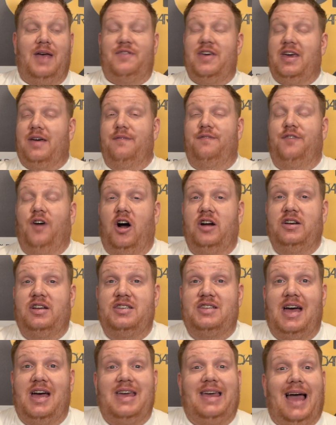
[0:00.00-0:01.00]
If he can find
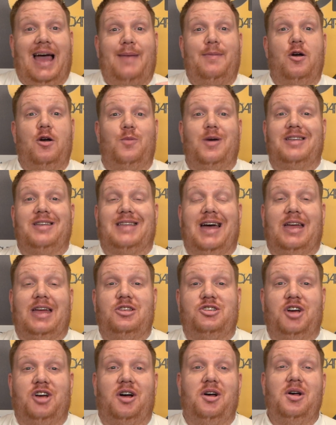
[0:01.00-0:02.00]
his A game, he'll be a
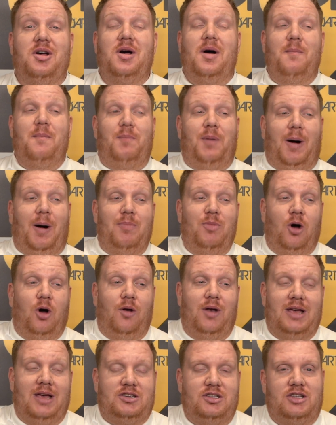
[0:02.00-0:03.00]
danger, but I'm
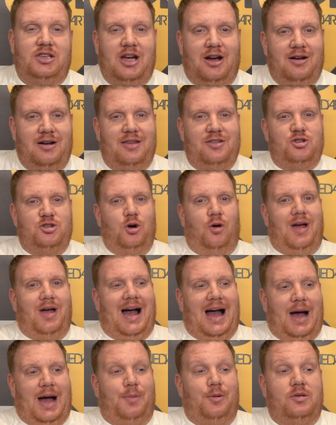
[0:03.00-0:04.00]
not necessarily sure
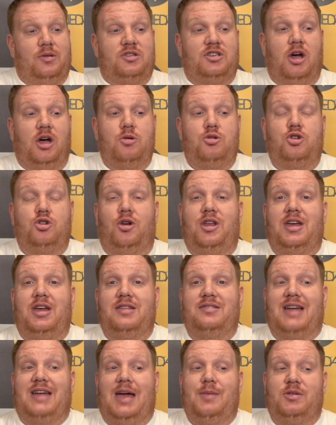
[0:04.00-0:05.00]
that happens. So Johnny
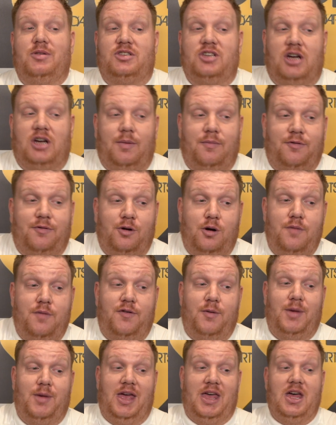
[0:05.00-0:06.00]
and Damon to come through
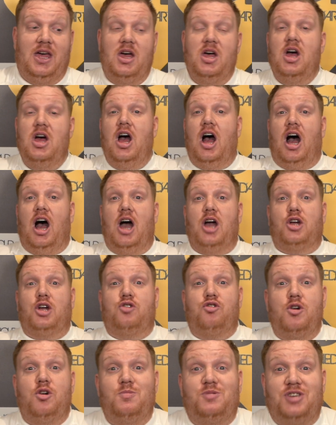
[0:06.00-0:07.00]
for me.
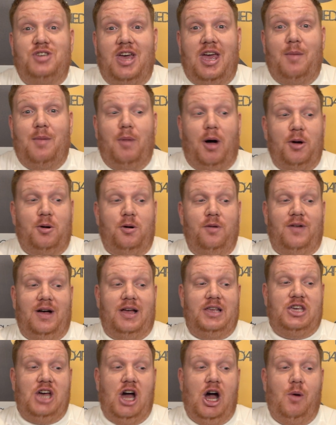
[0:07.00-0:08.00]
Group G, Michael
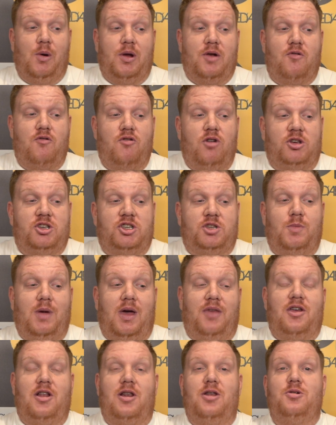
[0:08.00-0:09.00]
Van Gerwen, Ross
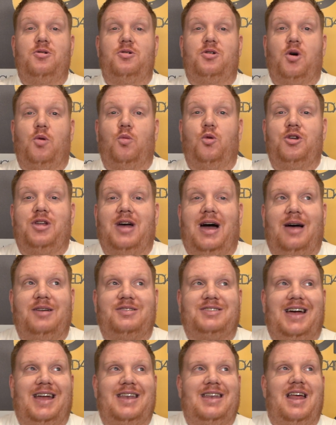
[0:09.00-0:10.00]
Smith, Luke
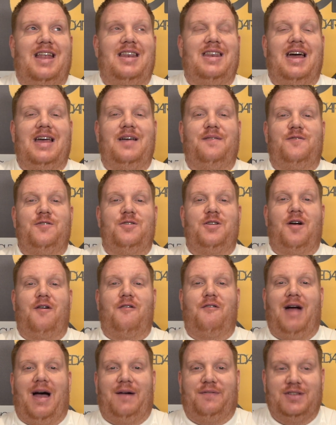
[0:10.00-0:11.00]
Woodhouse, and Nathan
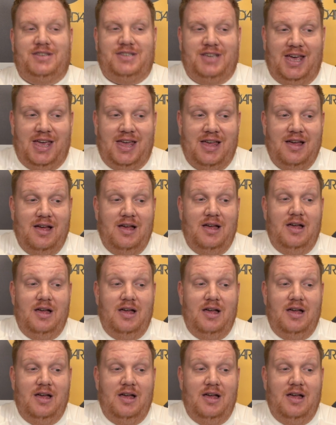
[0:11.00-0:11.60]
Rafferty.